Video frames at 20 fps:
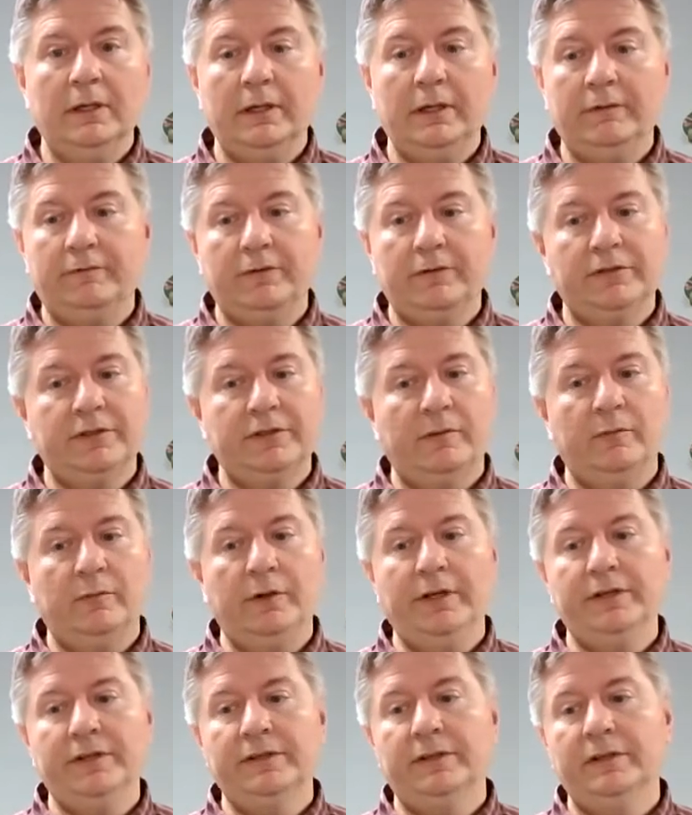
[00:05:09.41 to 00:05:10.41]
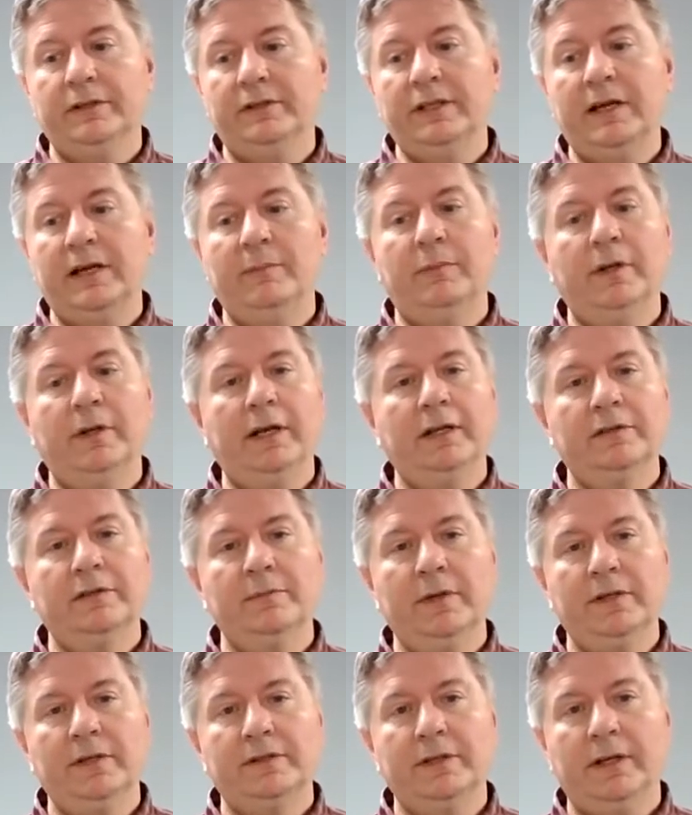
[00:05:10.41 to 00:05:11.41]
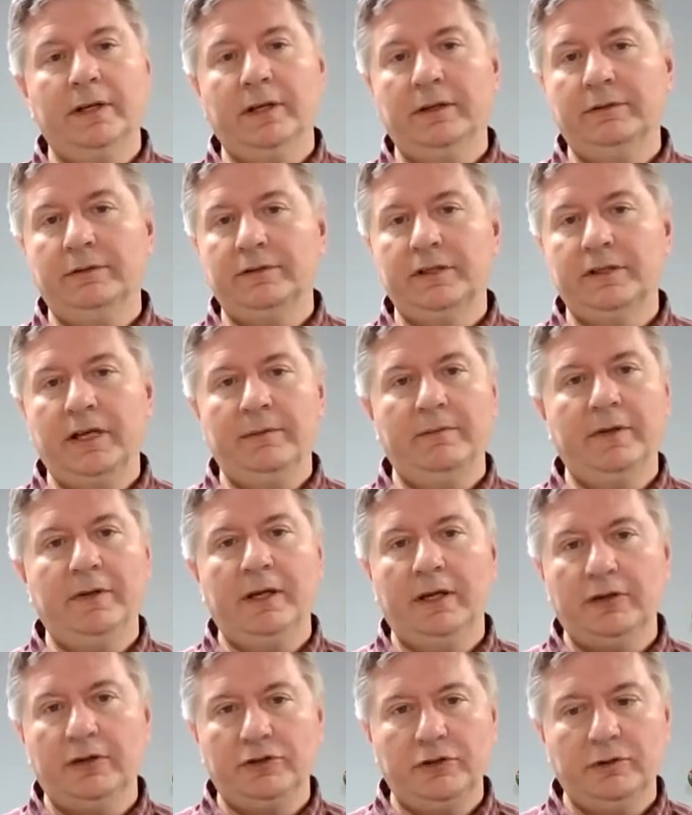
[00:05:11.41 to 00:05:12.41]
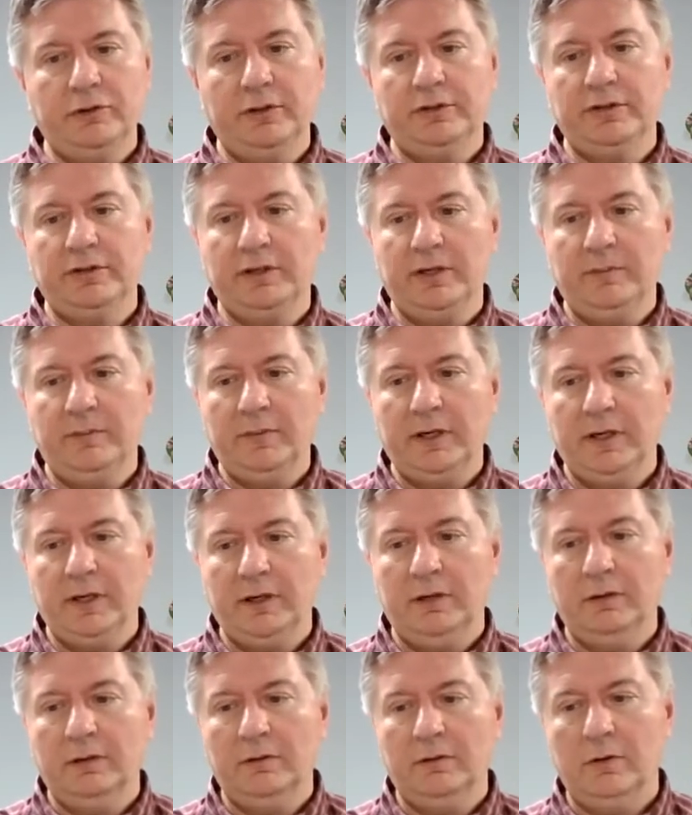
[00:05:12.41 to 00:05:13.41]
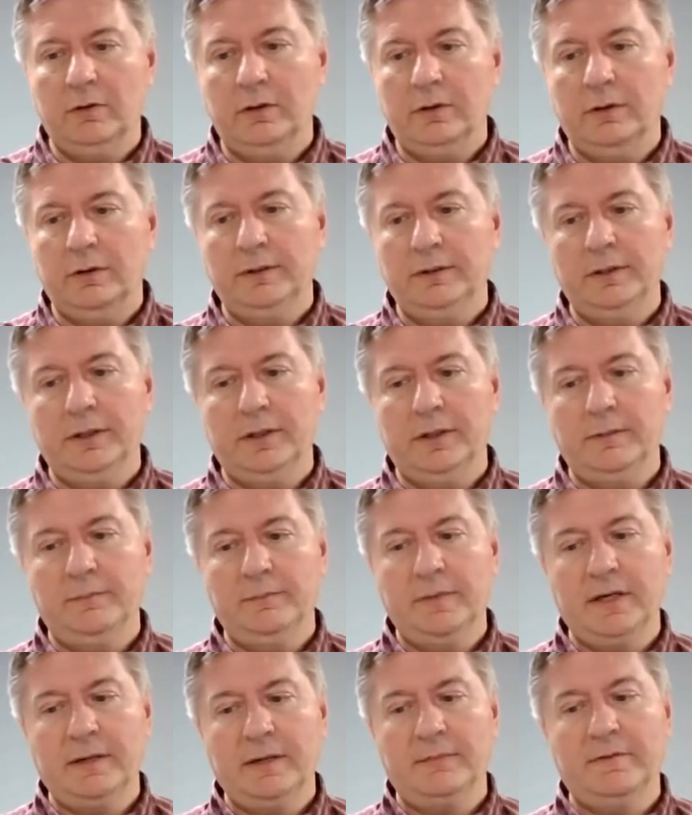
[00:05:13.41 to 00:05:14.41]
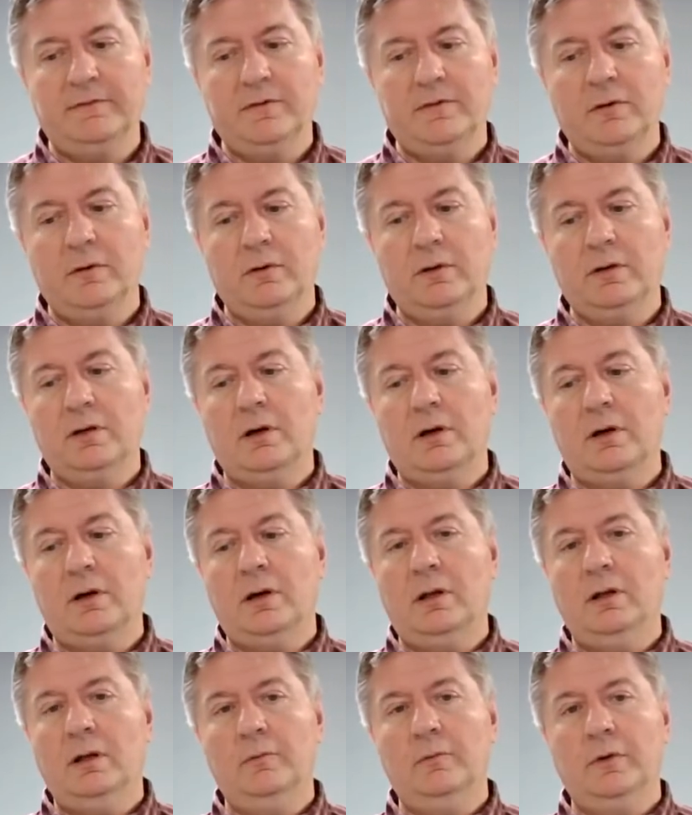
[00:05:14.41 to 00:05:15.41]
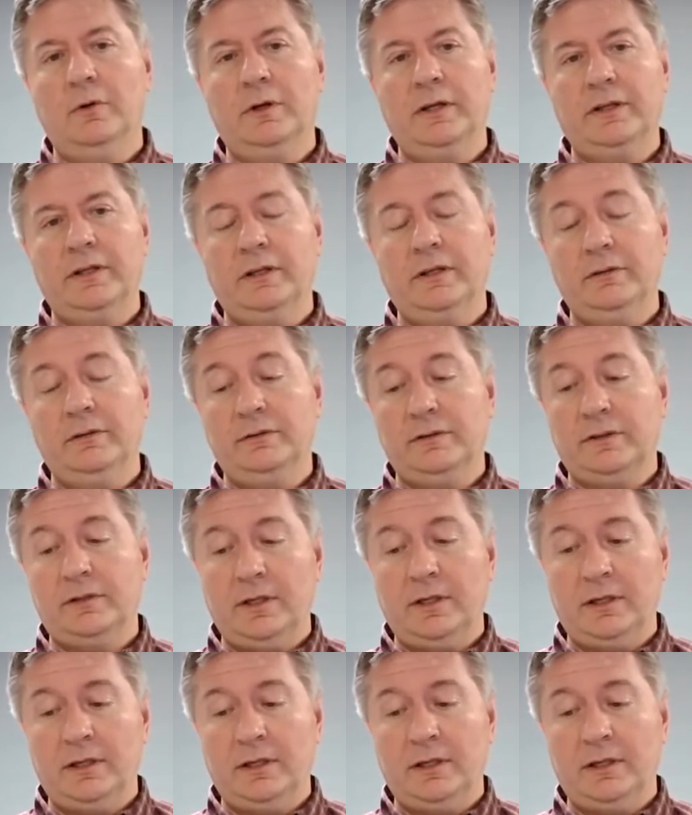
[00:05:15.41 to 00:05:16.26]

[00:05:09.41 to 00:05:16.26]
If for some reason the template is missing, same thing, shoot us an email or pick up the phone and call, and we'll get those